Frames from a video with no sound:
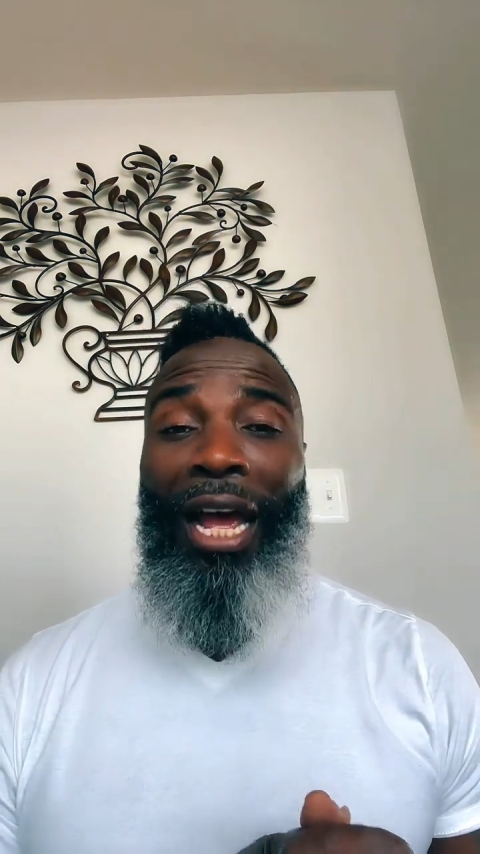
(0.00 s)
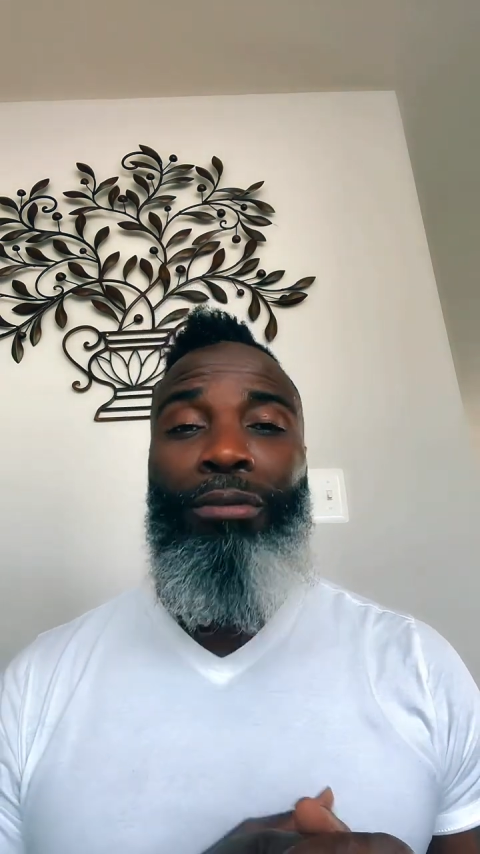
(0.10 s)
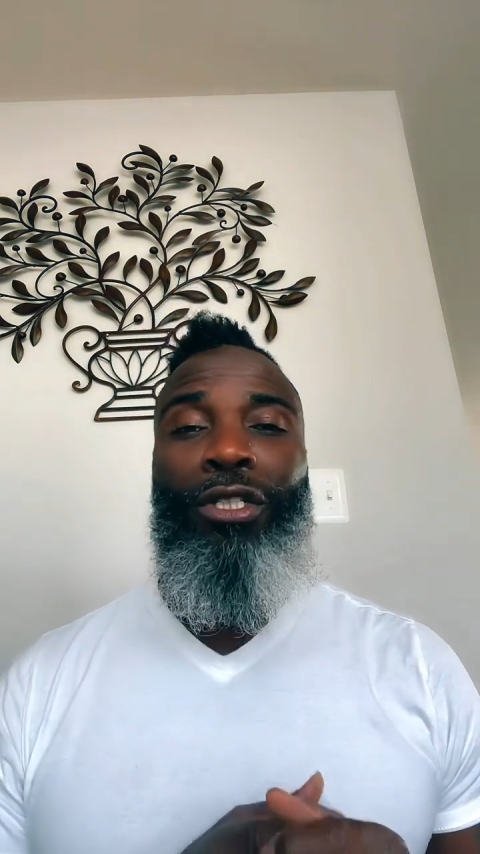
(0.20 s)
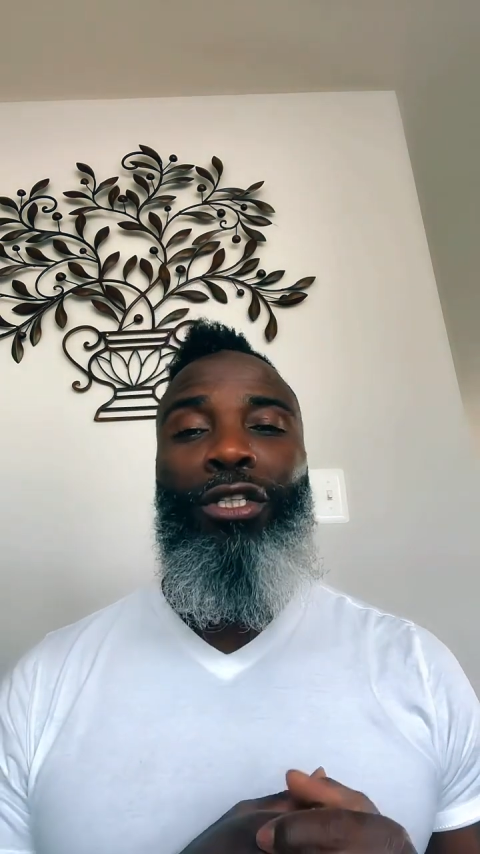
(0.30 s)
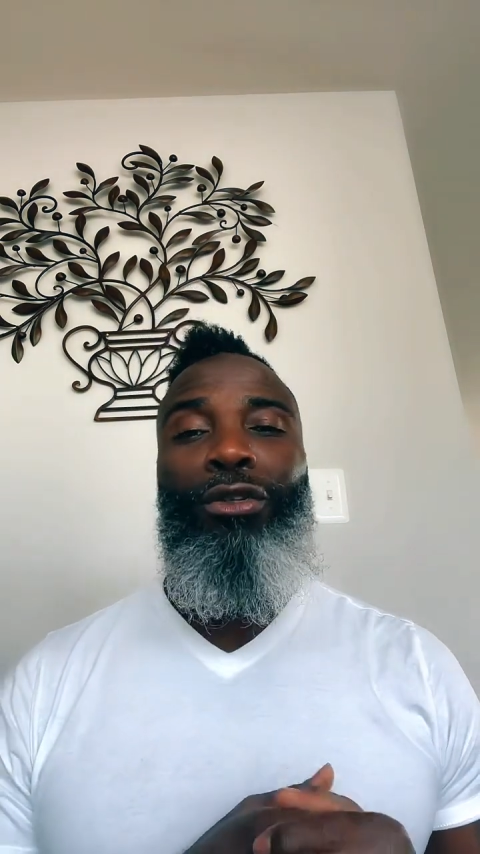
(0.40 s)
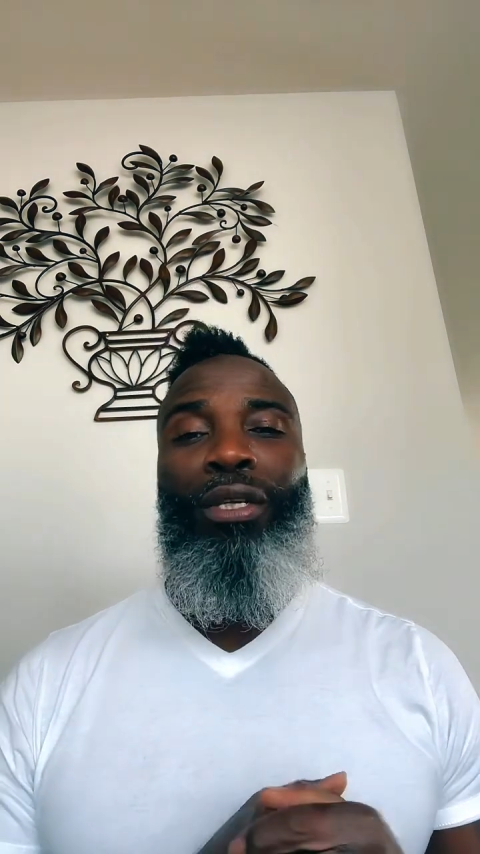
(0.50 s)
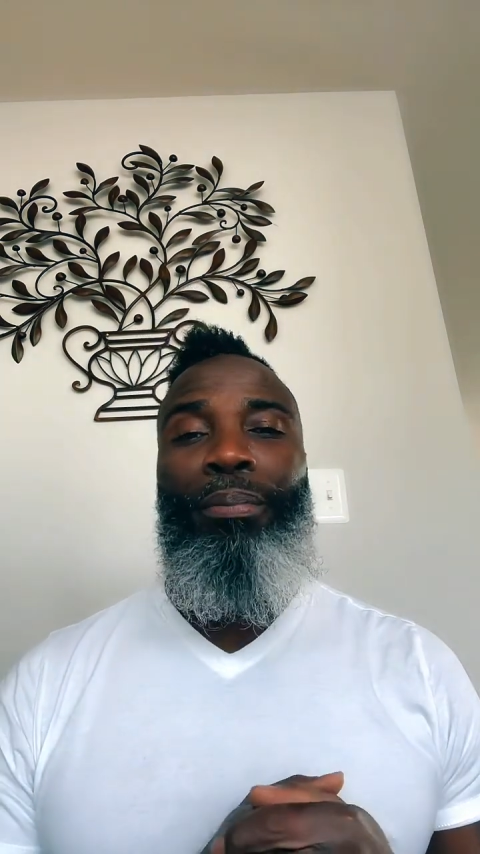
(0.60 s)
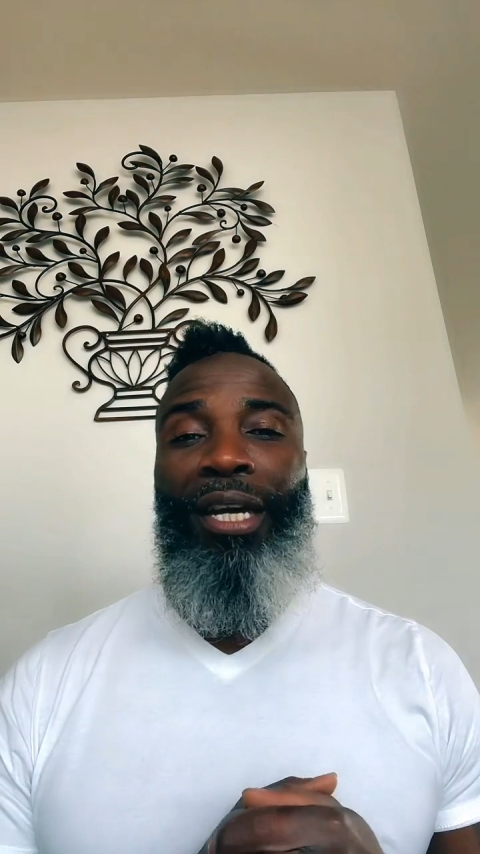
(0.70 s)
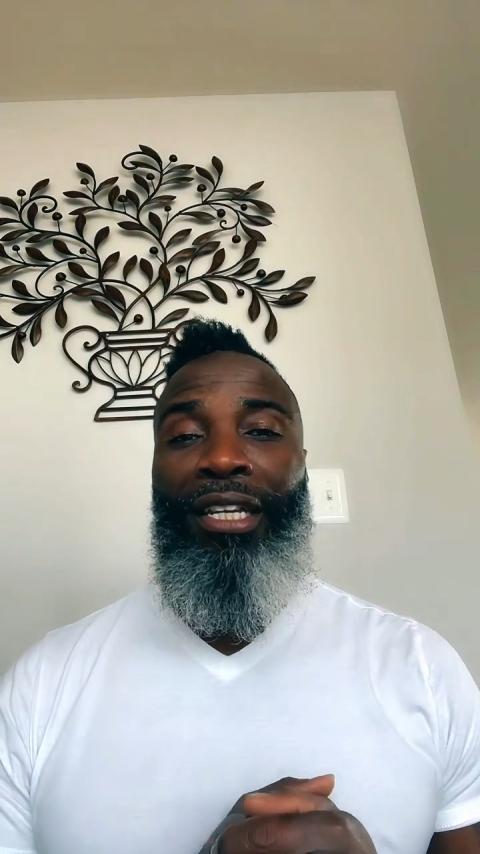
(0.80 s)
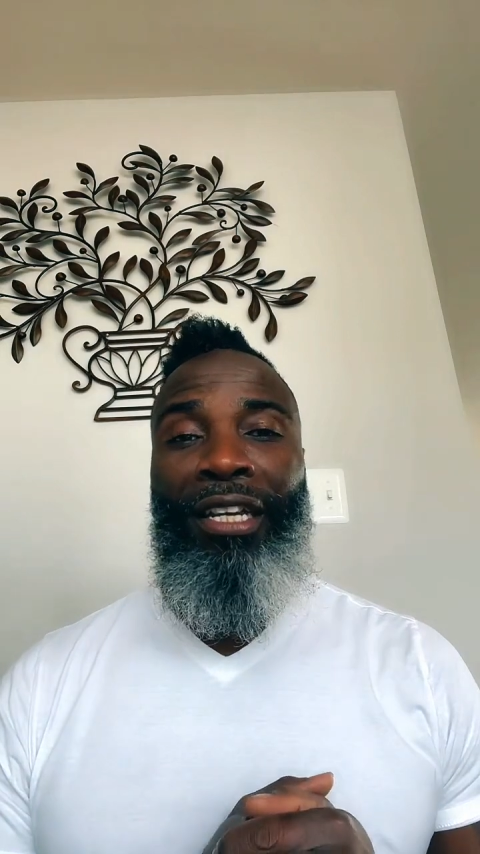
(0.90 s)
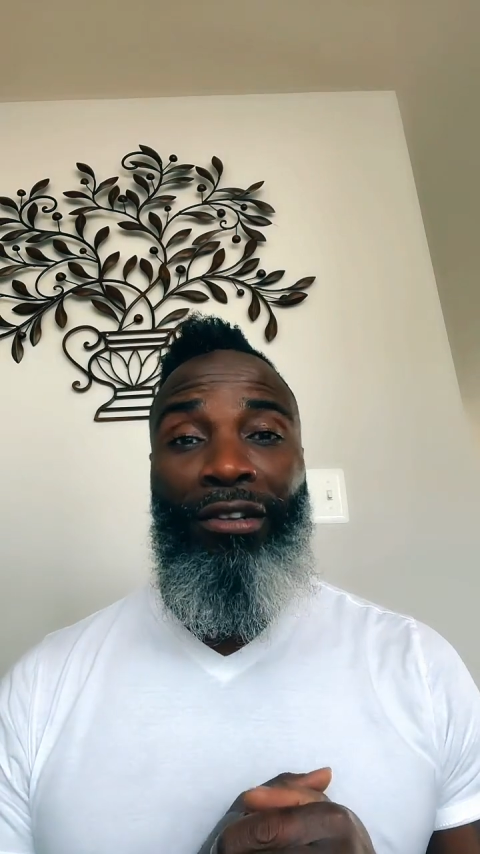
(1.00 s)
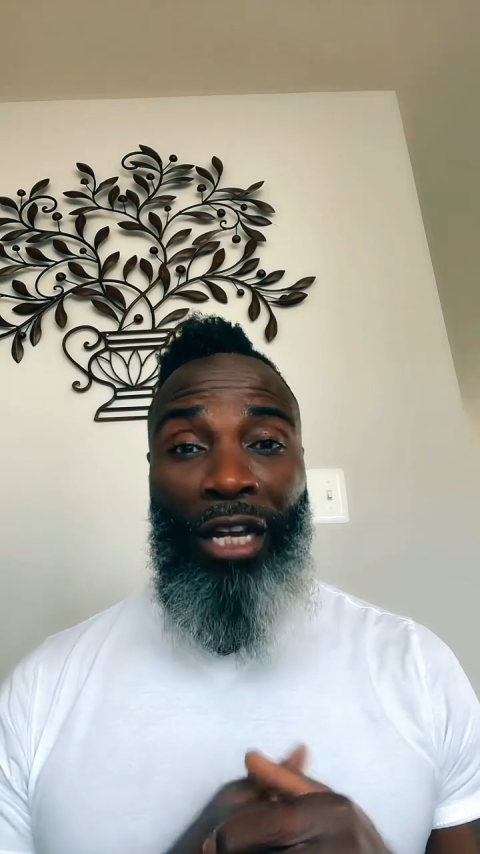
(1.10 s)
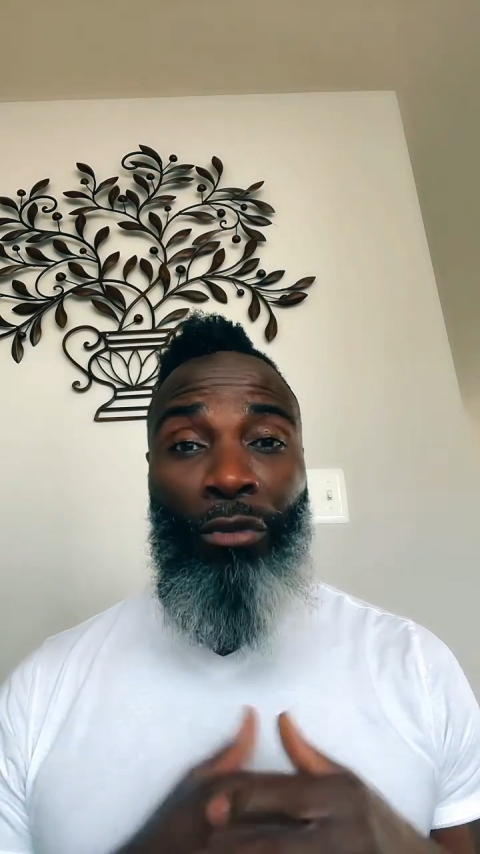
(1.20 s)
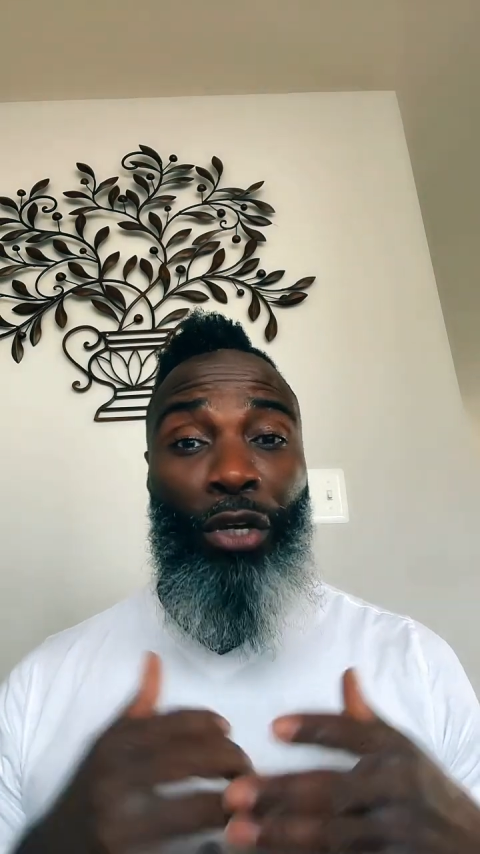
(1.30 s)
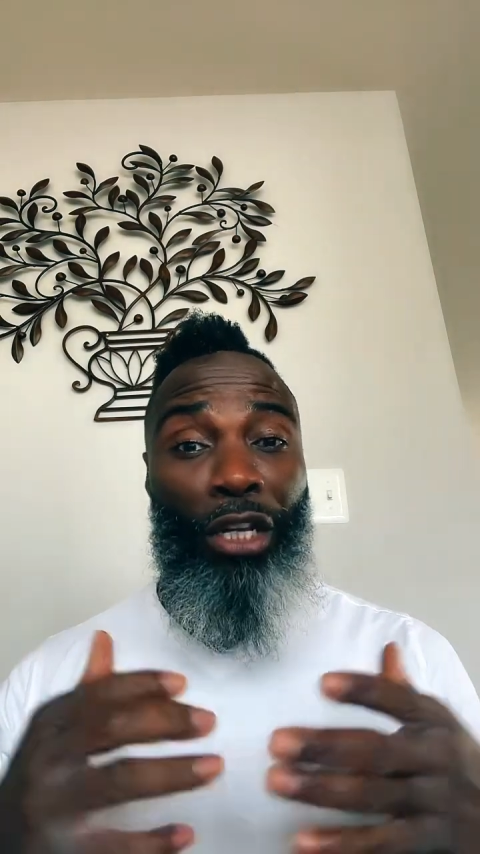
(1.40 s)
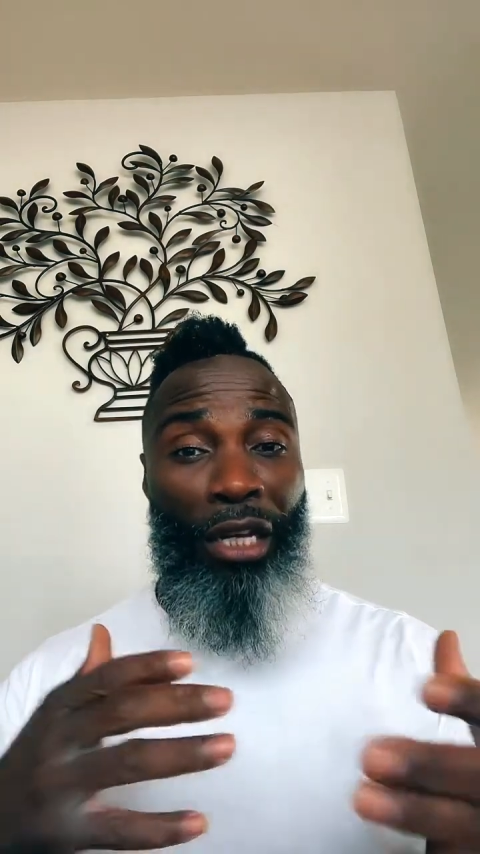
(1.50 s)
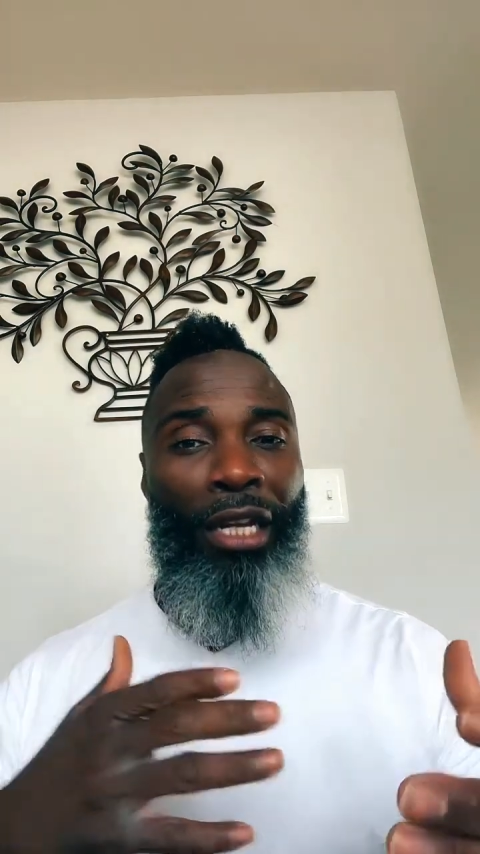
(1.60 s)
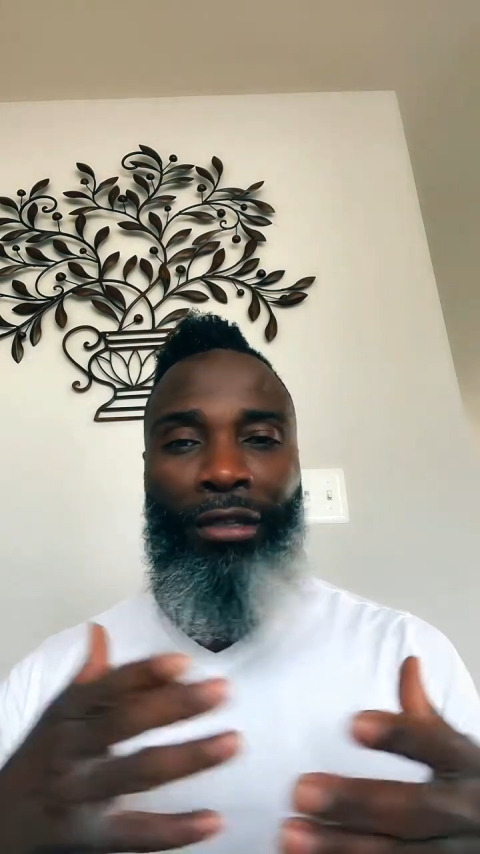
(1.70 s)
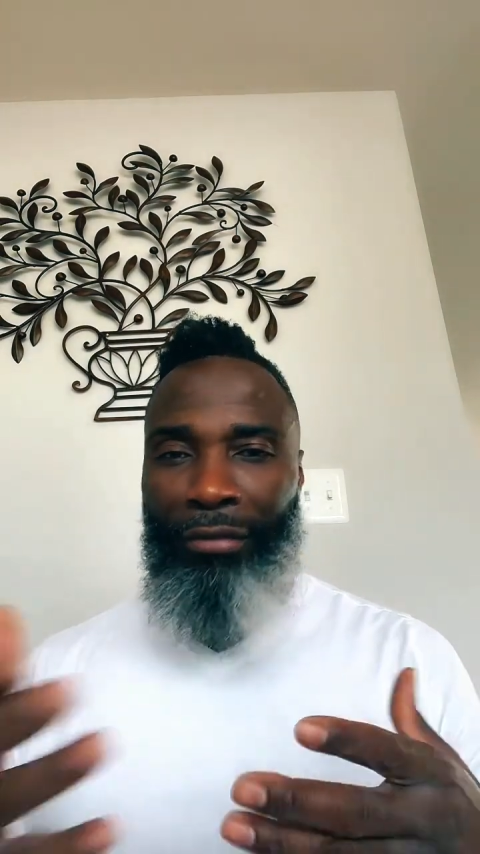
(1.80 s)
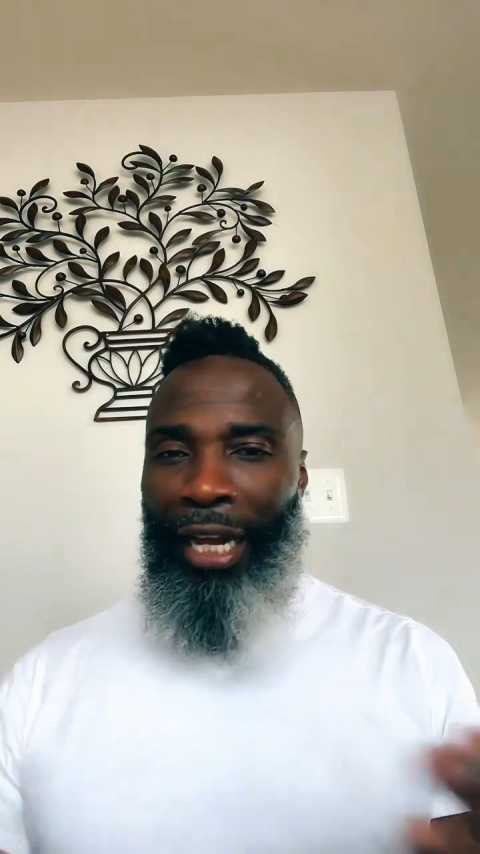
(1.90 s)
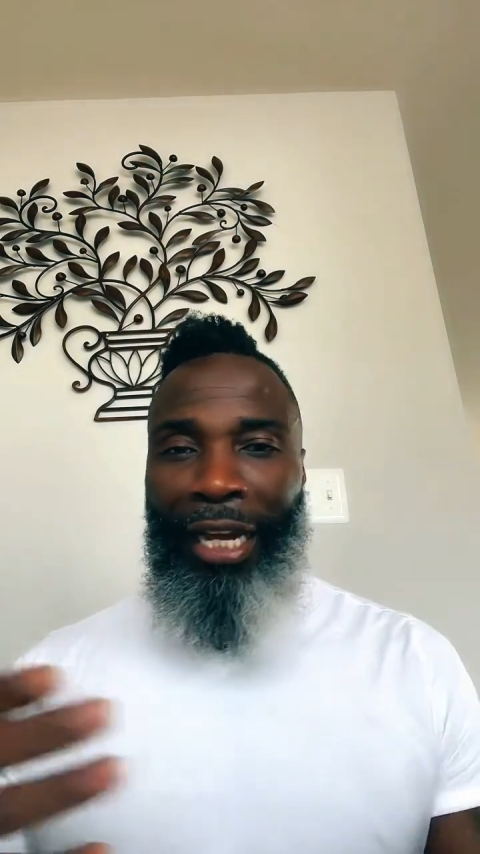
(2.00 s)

Absolutely, Becky. And